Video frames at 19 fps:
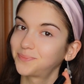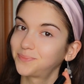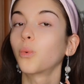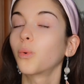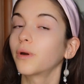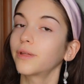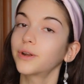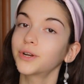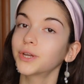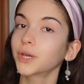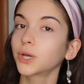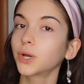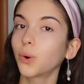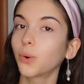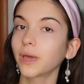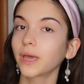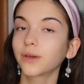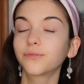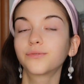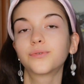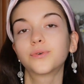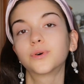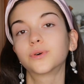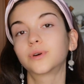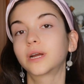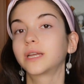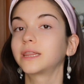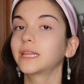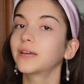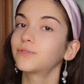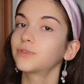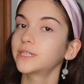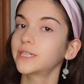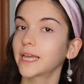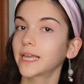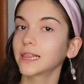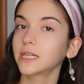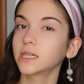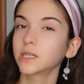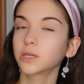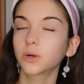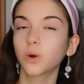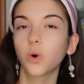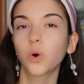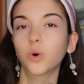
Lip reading: Whether you're going for an everyday look